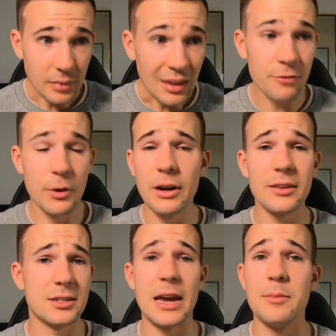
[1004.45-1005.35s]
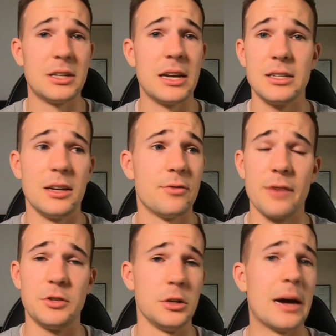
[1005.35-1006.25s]
if we're running at the same intensity, if I have
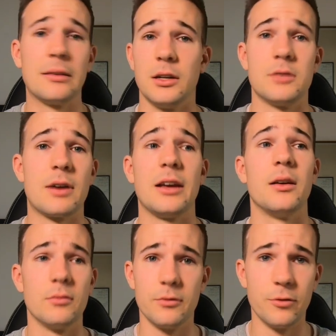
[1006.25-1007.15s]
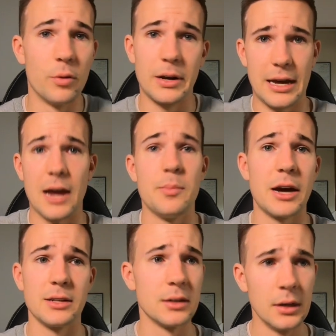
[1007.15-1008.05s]
two athletes running at four minute K
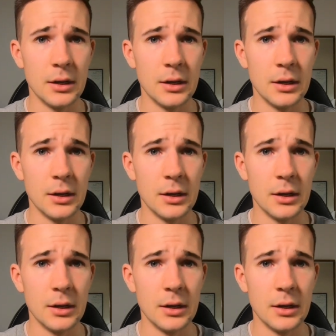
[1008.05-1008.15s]
pace,